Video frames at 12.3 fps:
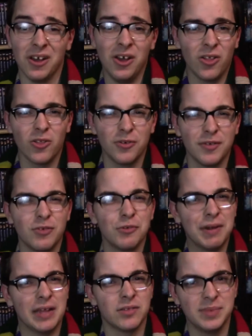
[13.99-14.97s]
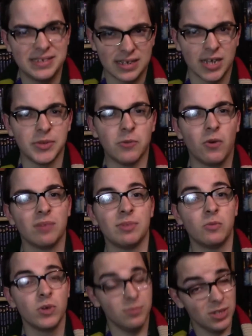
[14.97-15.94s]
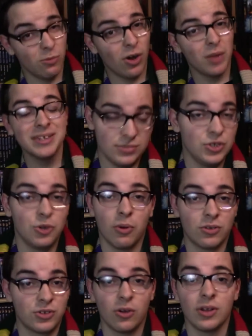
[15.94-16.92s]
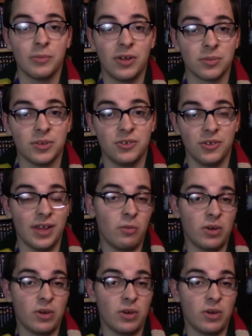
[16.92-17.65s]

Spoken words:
Although, if you'd rather be timey-wimey wibbly-wobbly, you're totally welcome to do that.